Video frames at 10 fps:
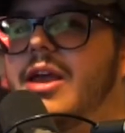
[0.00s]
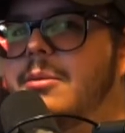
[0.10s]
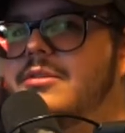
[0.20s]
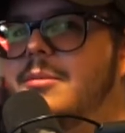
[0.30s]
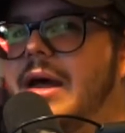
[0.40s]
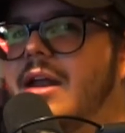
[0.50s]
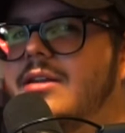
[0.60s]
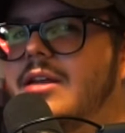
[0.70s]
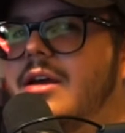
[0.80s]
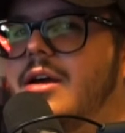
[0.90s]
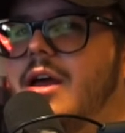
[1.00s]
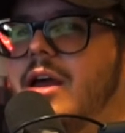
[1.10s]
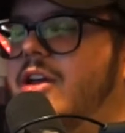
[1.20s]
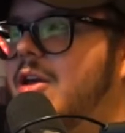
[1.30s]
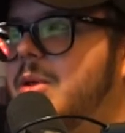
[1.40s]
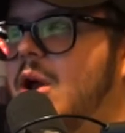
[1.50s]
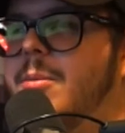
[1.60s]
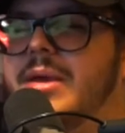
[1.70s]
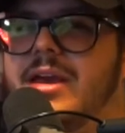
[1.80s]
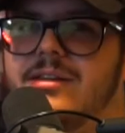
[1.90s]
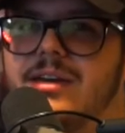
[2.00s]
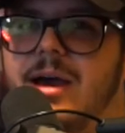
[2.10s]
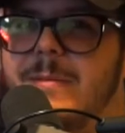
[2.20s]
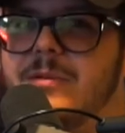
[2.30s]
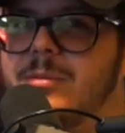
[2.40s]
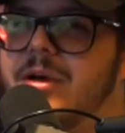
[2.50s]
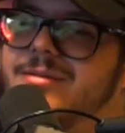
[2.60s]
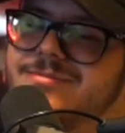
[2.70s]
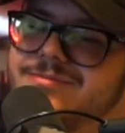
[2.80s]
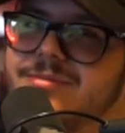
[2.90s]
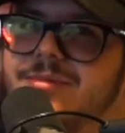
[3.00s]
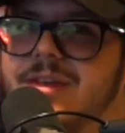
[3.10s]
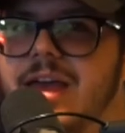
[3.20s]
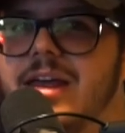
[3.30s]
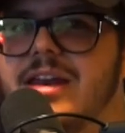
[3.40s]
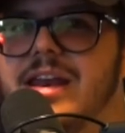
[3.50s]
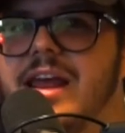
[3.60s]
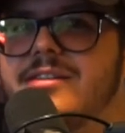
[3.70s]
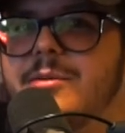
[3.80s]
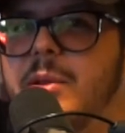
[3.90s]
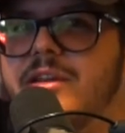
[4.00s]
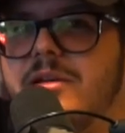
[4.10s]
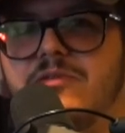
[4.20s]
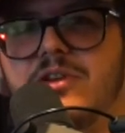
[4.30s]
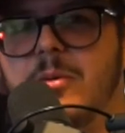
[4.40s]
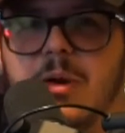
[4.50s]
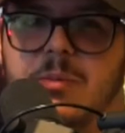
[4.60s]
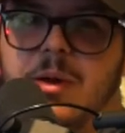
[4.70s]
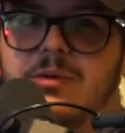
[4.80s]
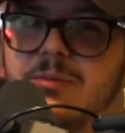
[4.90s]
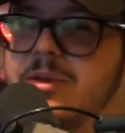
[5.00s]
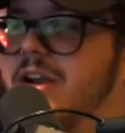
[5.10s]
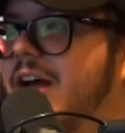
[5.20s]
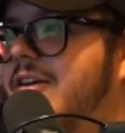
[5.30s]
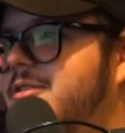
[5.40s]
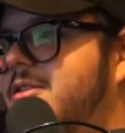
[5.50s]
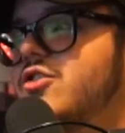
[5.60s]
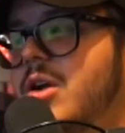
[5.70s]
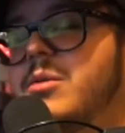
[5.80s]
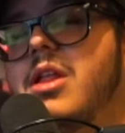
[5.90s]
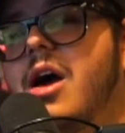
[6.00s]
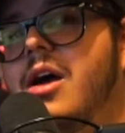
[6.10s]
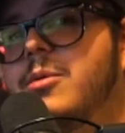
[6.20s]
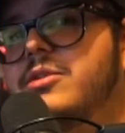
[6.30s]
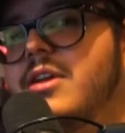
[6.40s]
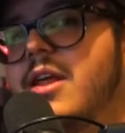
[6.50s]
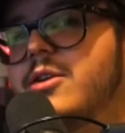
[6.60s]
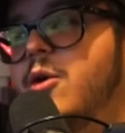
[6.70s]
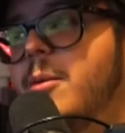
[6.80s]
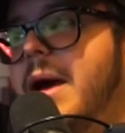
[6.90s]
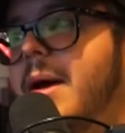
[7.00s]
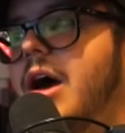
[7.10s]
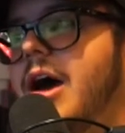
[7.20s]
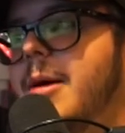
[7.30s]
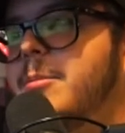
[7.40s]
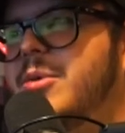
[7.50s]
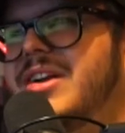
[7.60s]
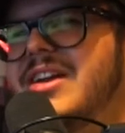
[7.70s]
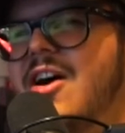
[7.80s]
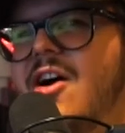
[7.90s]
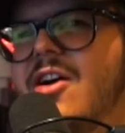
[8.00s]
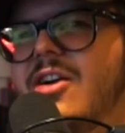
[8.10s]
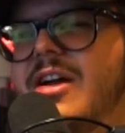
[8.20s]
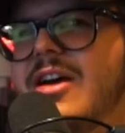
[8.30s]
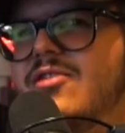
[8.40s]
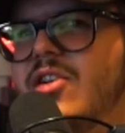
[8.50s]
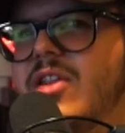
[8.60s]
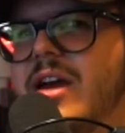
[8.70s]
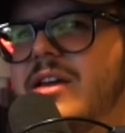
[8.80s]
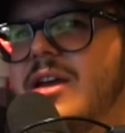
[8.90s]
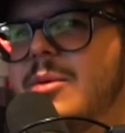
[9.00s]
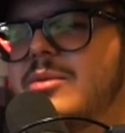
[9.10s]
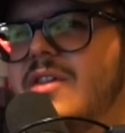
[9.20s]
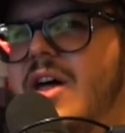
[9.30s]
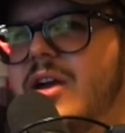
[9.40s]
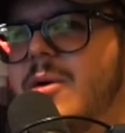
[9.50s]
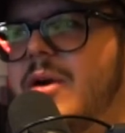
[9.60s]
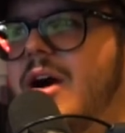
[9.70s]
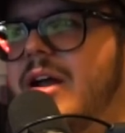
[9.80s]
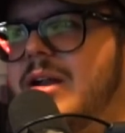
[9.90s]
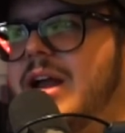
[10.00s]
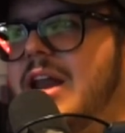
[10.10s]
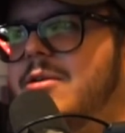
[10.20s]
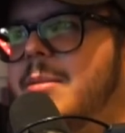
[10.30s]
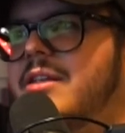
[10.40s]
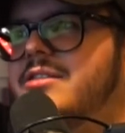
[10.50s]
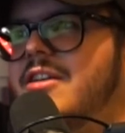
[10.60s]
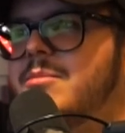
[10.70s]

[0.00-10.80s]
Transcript: it was a bad idea. It could be OP at times, but it enhanced the playtime. If you don't want to play with them, you didn't have to. Shangri-La was another cool map. Pretty hard, I feel like. It was a lot going on. It kind of reminds me of